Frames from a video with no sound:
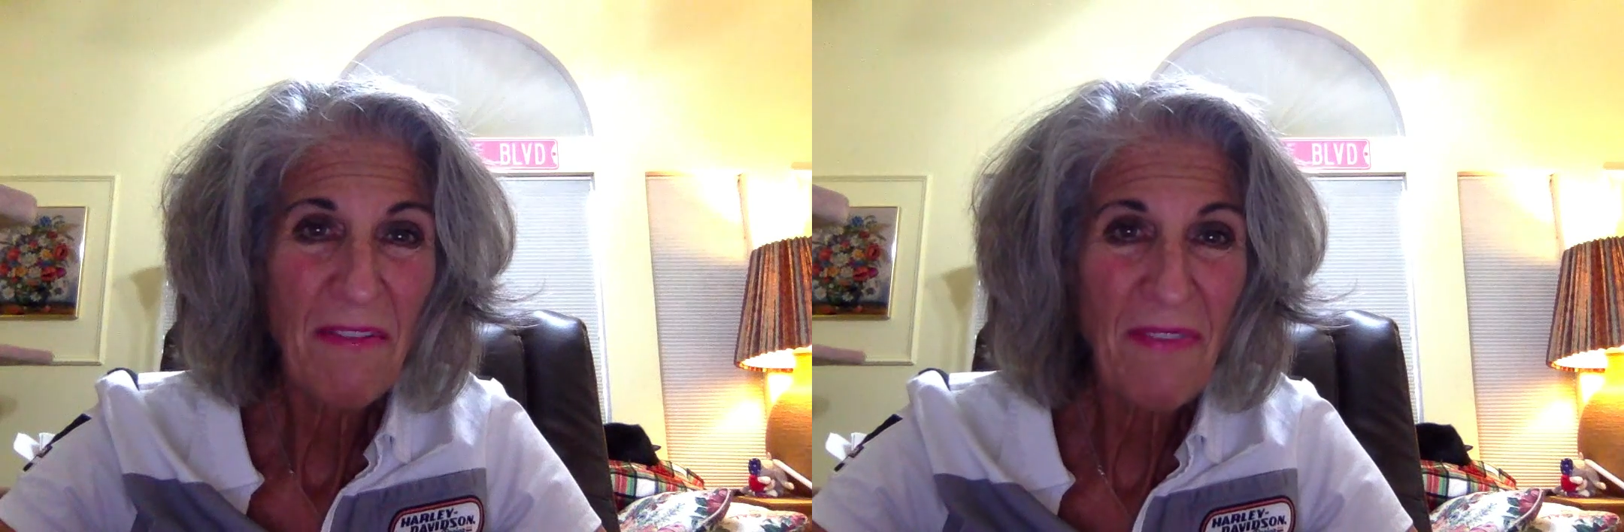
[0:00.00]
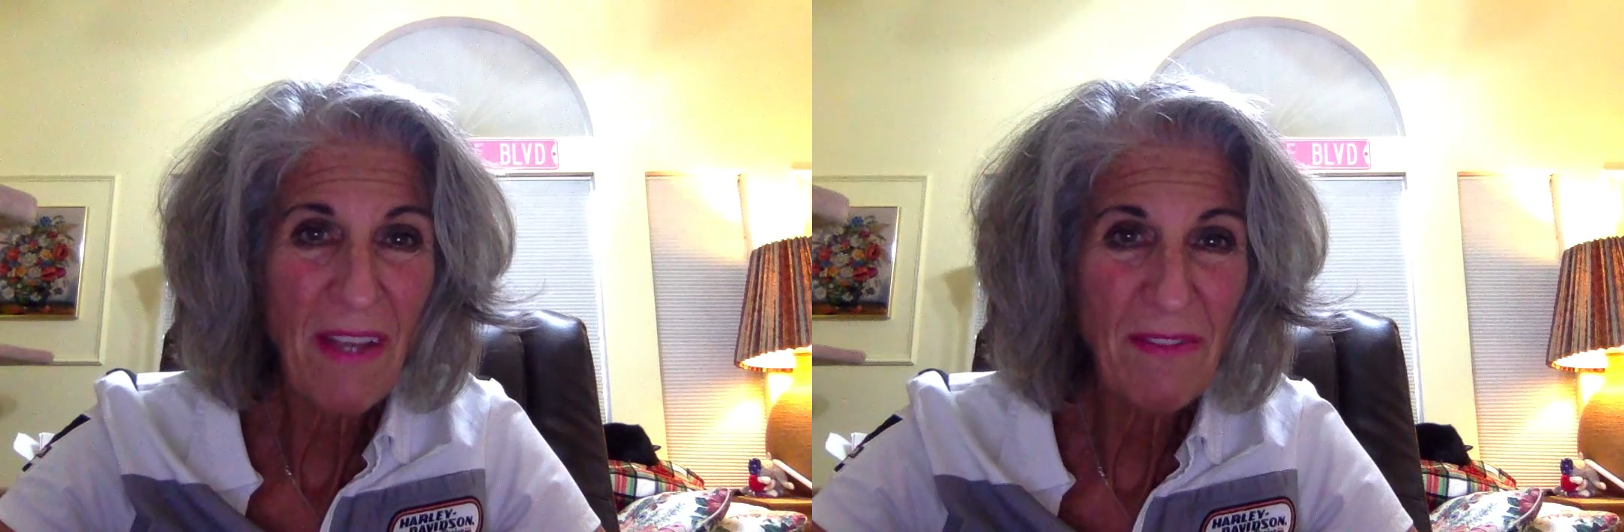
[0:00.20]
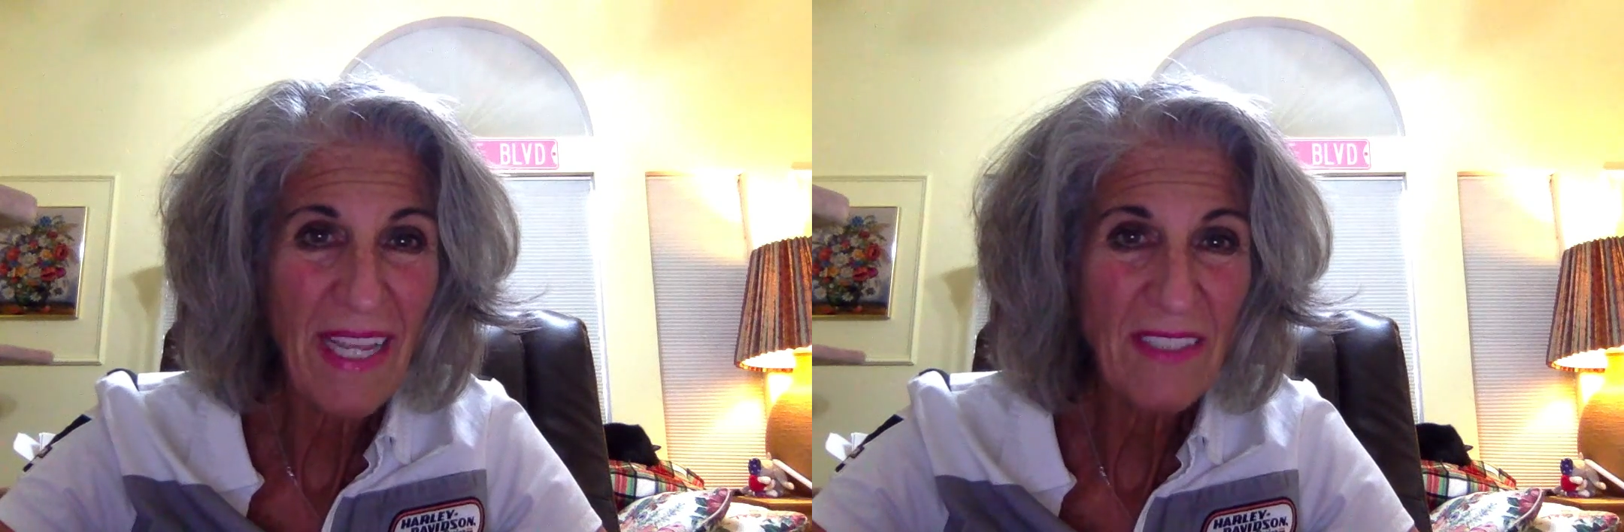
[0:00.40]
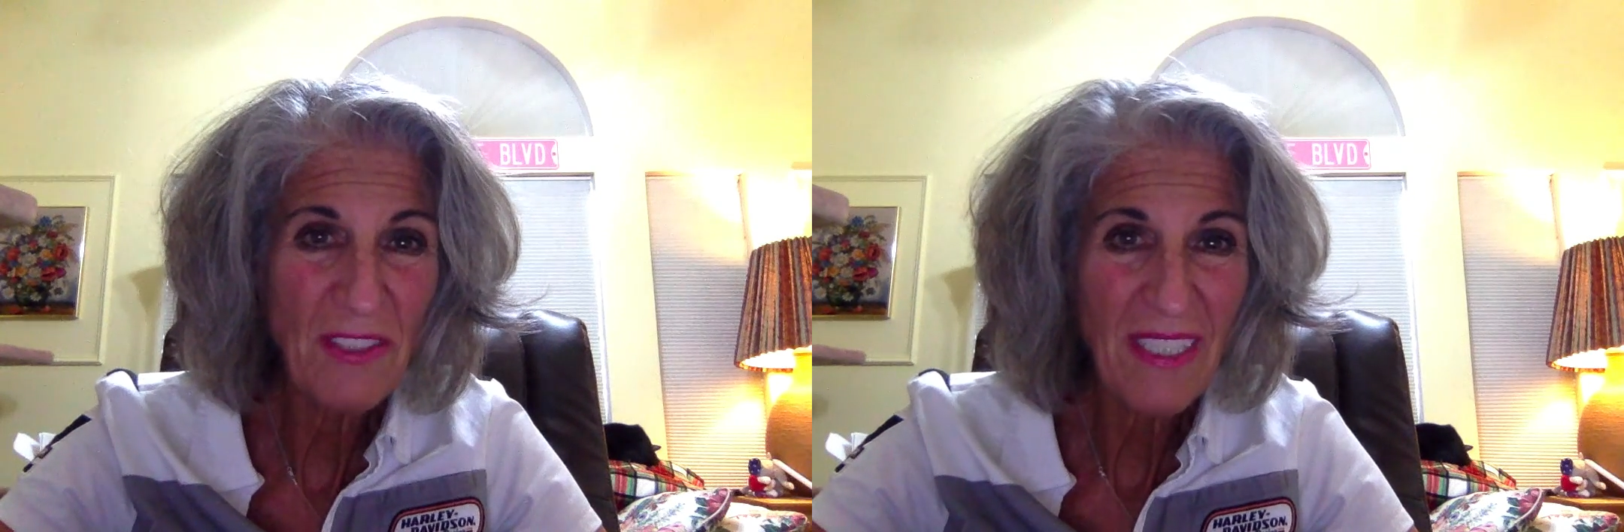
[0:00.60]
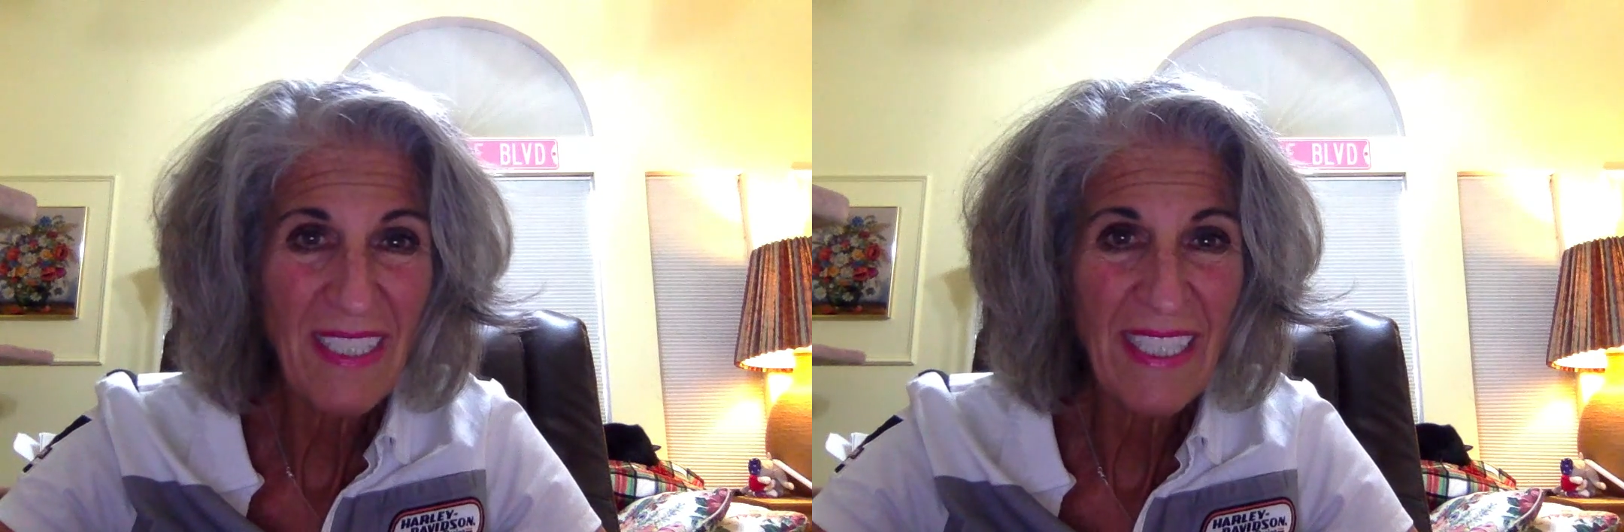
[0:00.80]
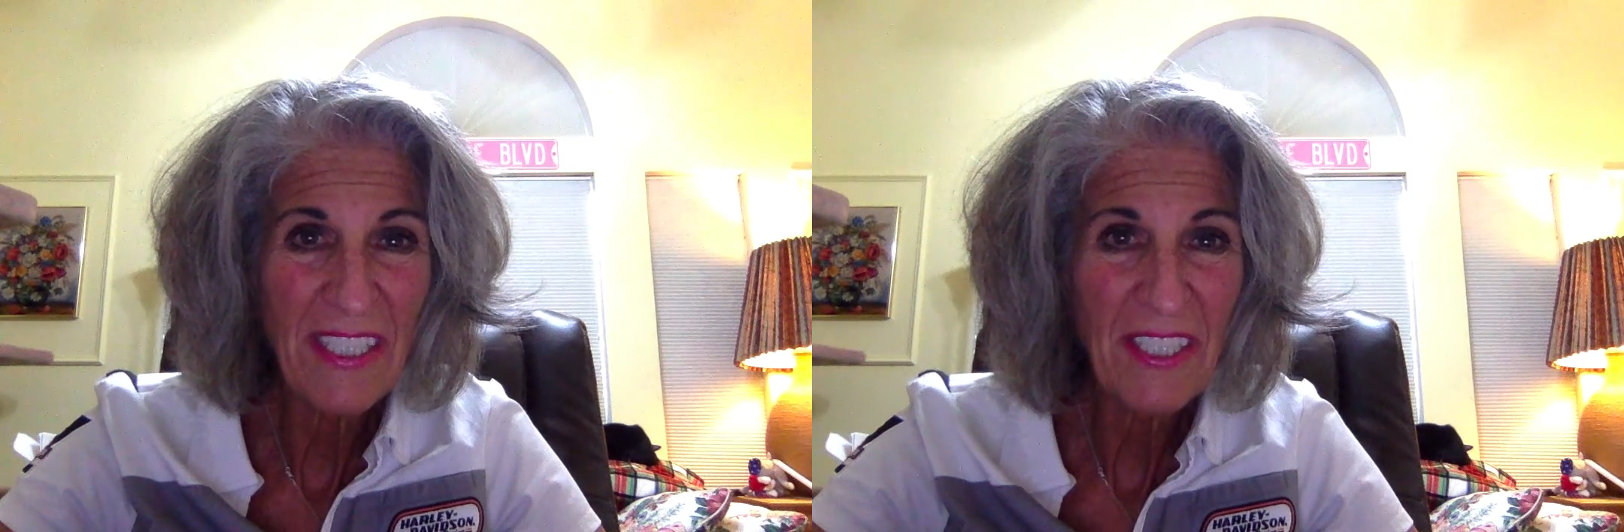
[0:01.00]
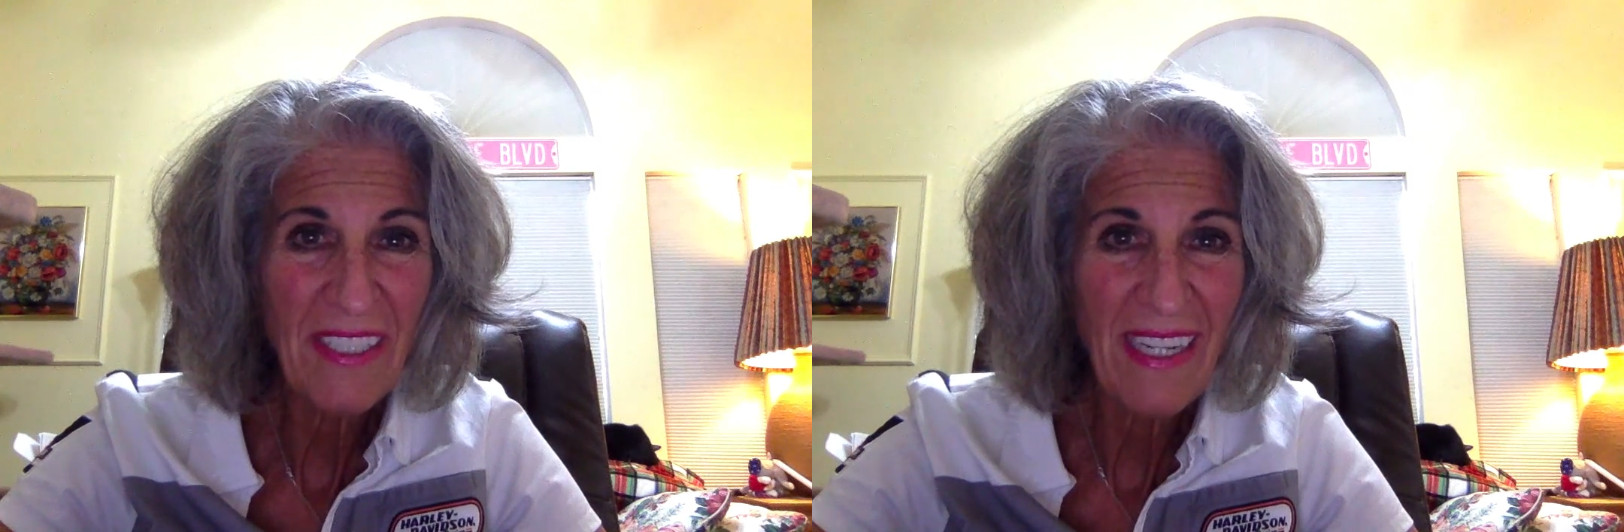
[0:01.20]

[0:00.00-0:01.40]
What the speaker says: foundation here